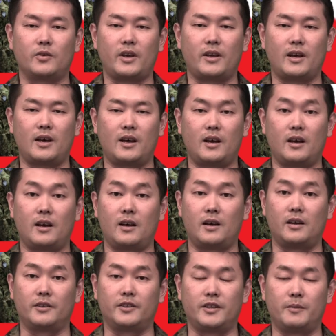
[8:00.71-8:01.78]

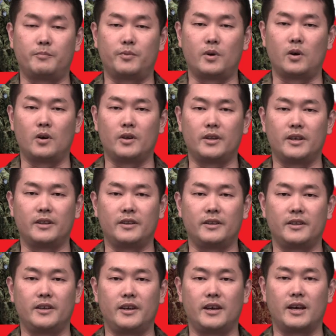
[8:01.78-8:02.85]
uh, deployed
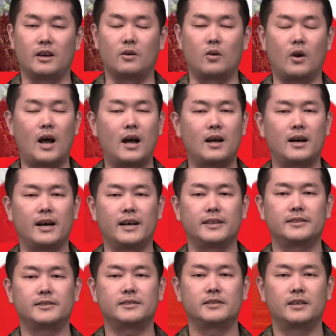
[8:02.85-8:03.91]
in the uh, Golan
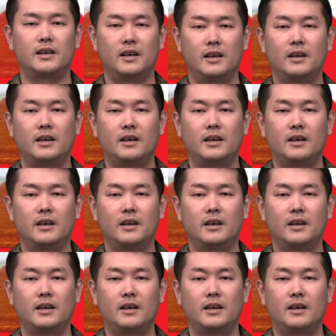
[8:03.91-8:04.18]
Heights,